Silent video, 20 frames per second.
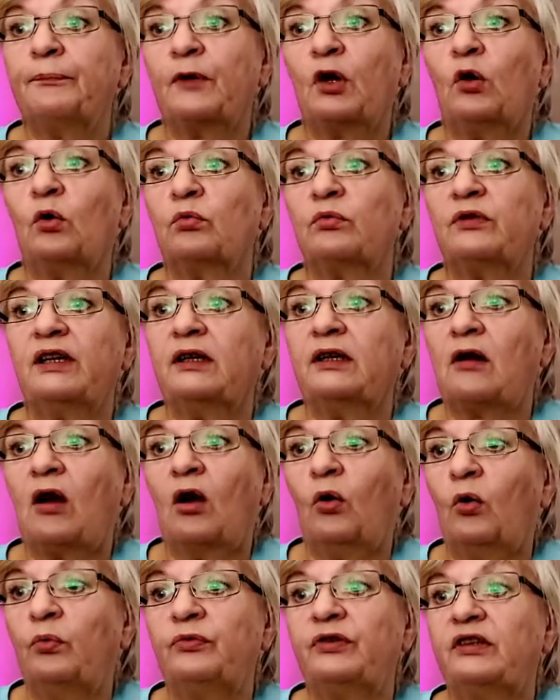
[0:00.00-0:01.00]
only
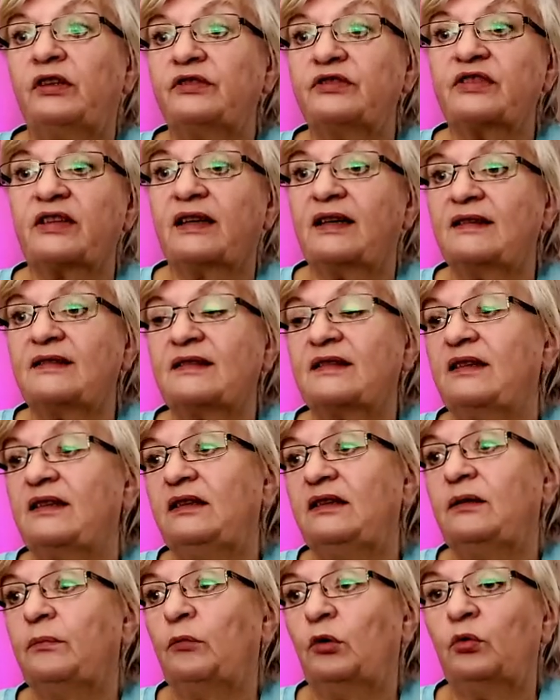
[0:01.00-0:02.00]
owners can see
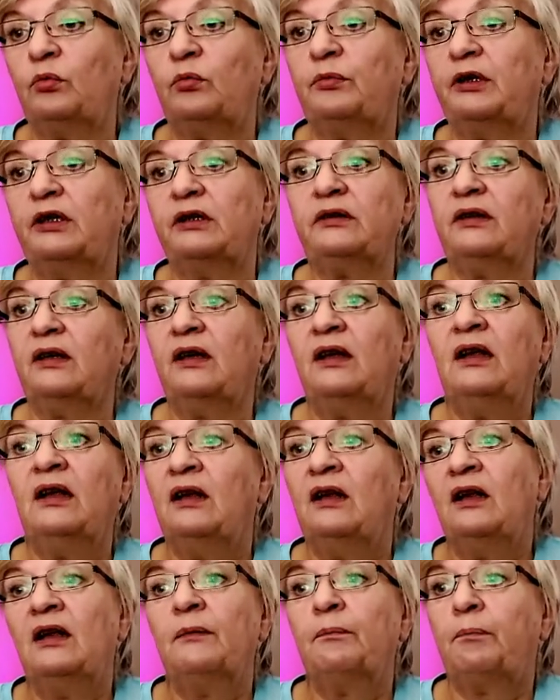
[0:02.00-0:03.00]
the movement,
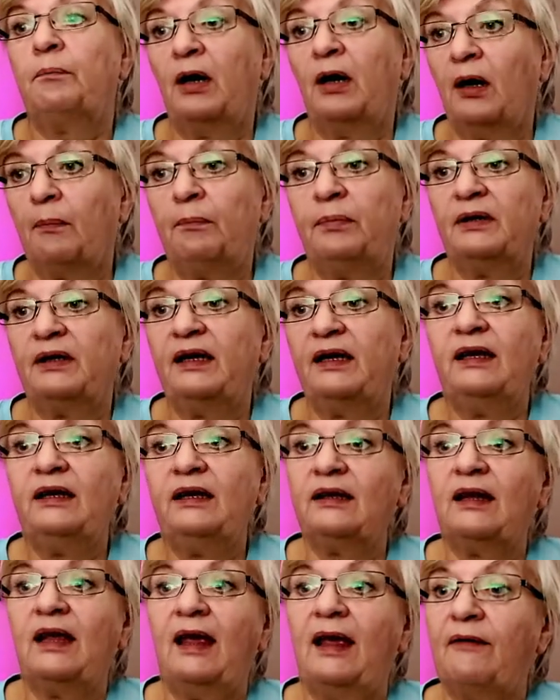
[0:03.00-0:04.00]
public,
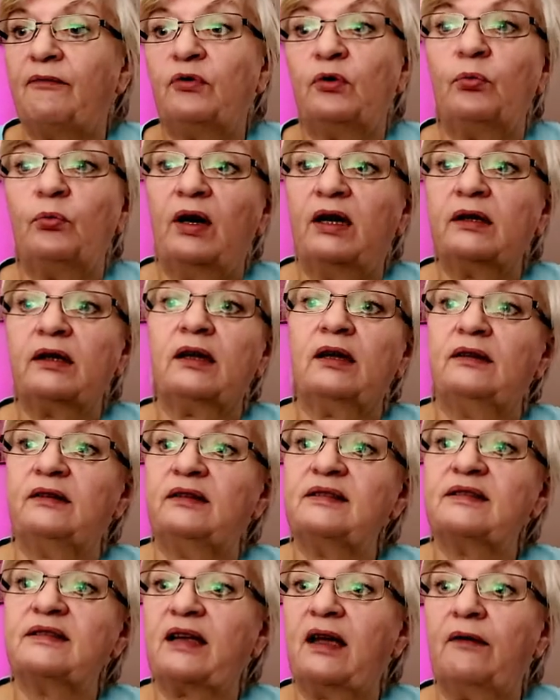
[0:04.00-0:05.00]
everyone can
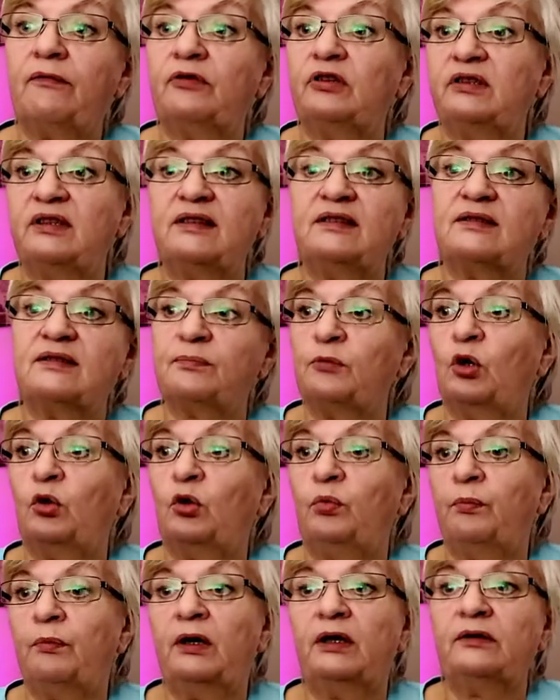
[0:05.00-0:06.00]
discover this
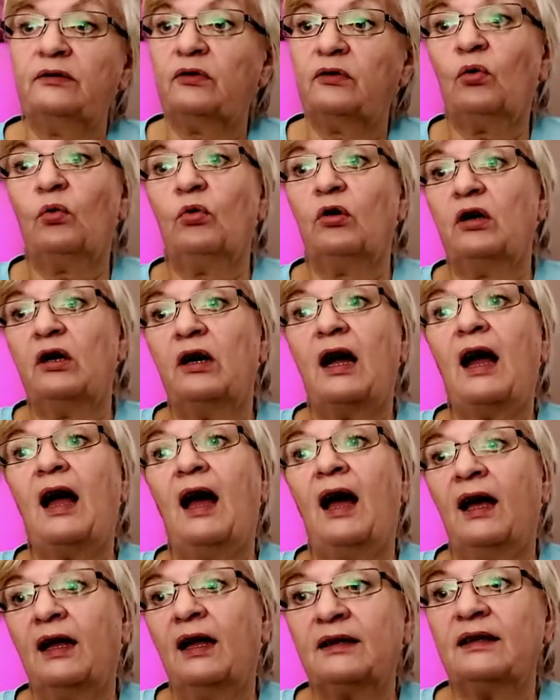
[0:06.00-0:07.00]
movement, or
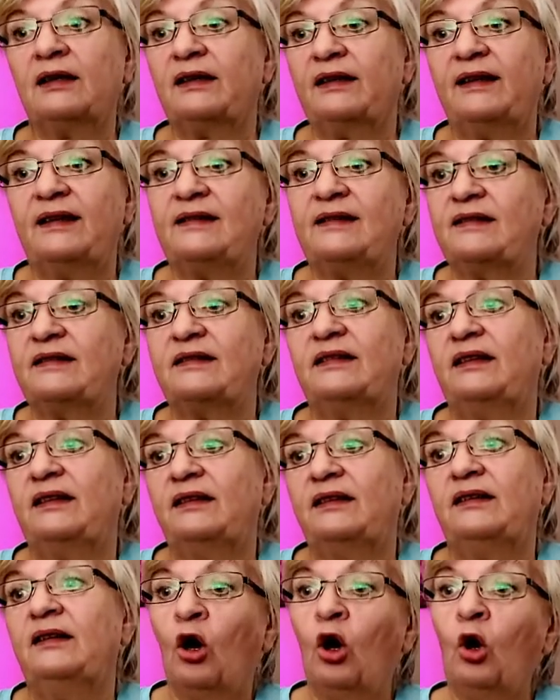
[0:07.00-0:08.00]
unlisted,
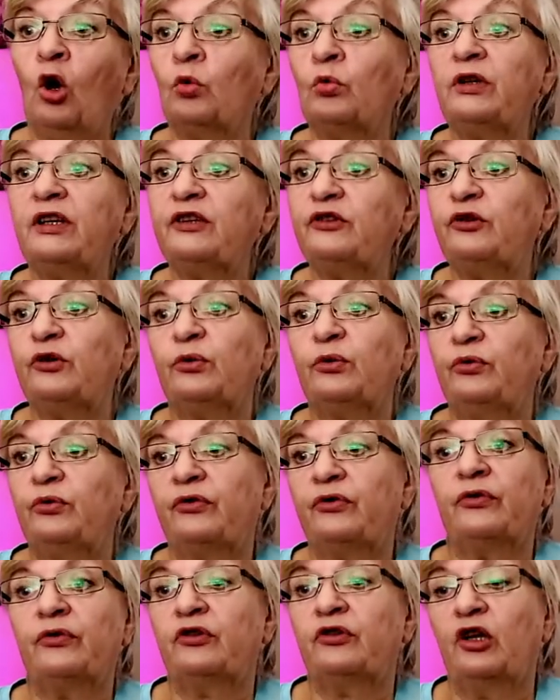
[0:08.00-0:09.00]
only
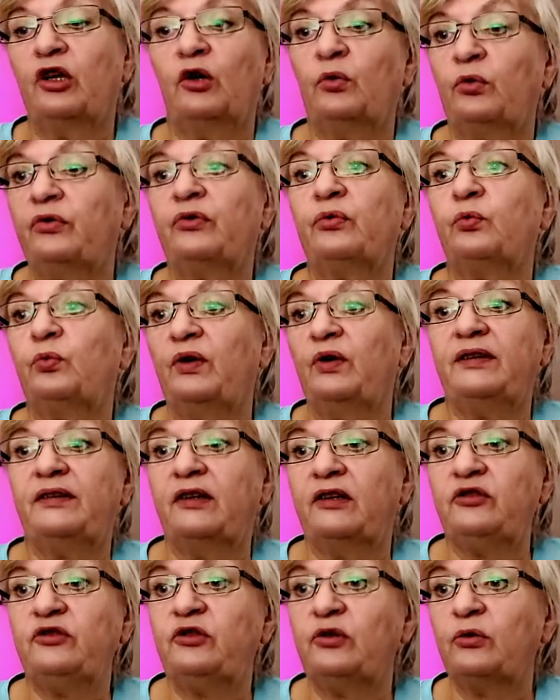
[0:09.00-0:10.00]
those, those with
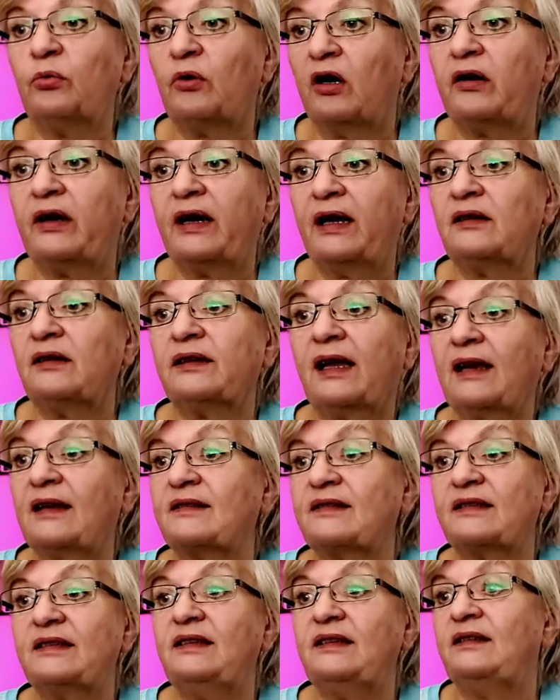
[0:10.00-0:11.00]
the URL can
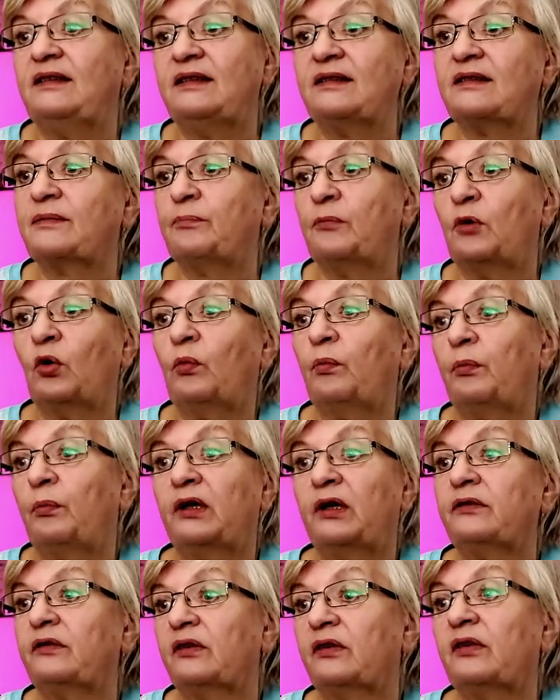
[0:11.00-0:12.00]
see this
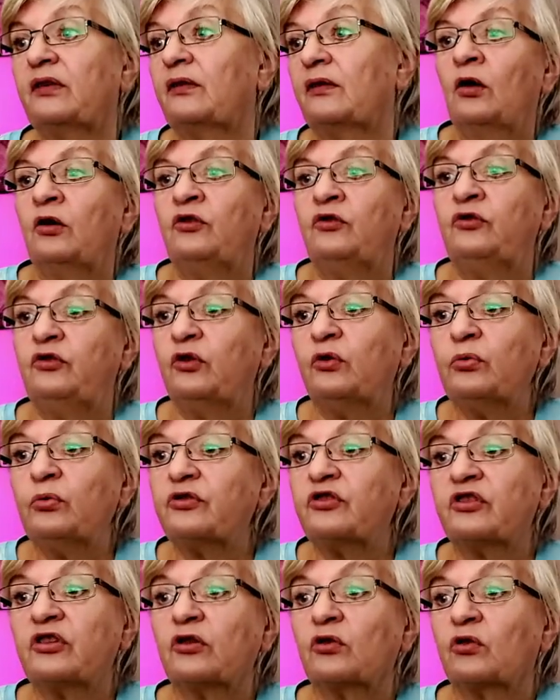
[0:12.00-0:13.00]
movement.
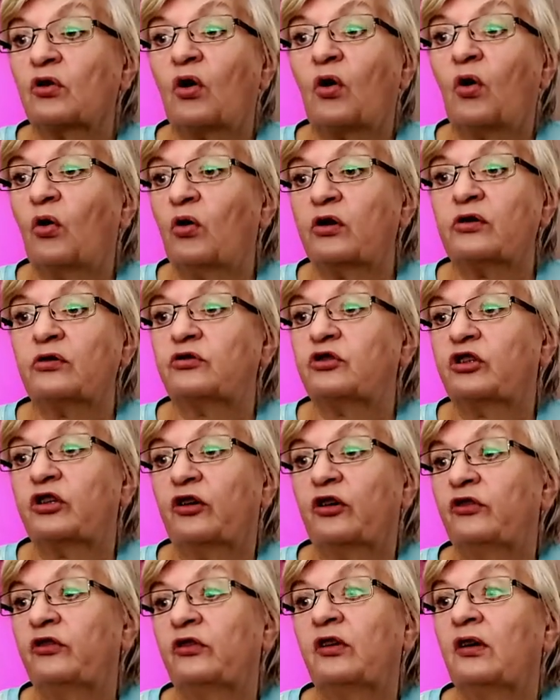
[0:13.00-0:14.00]
Use caution,
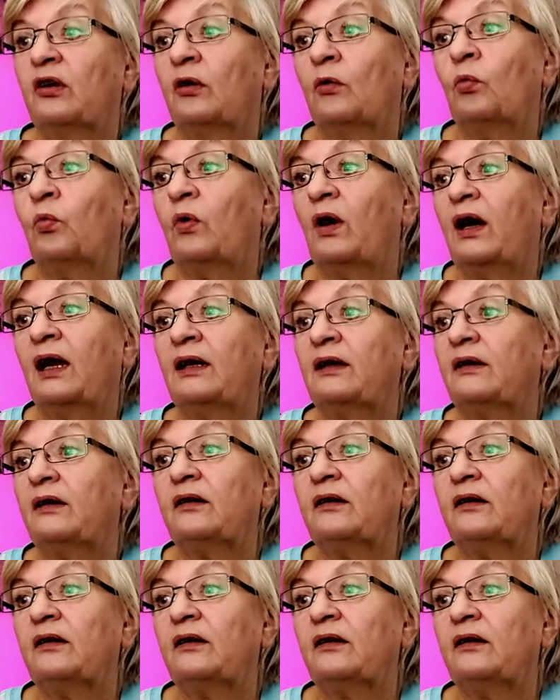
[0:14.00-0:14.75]
while